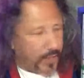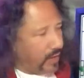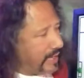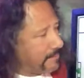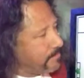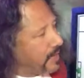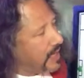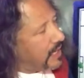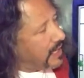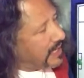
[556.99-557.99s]
All right.
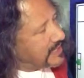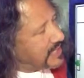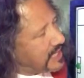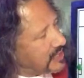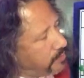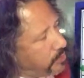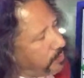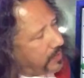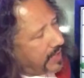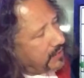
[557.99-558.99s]
Let's say this blue
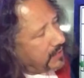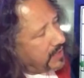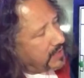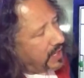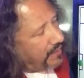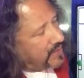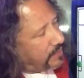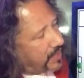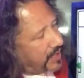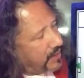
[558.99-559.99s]
player is the
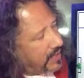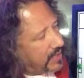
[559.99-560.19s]
offensive player